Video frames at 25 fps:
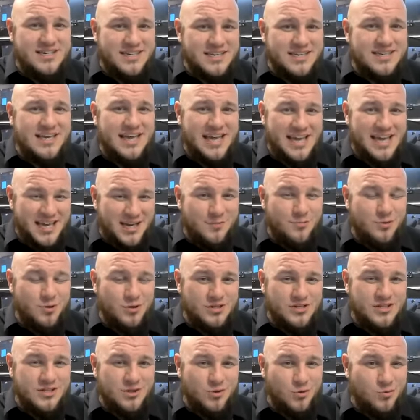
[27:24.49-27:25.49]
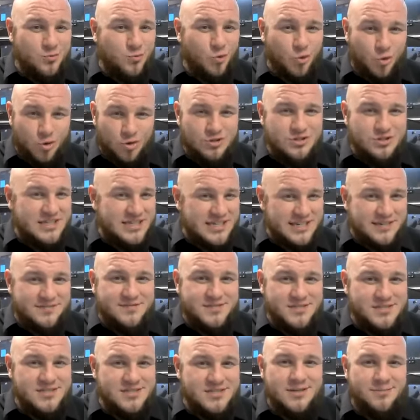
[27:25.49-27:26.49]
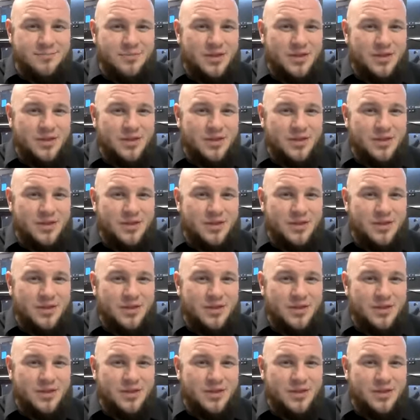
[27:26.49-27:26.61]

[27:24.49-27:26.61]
needing animal in the world lives?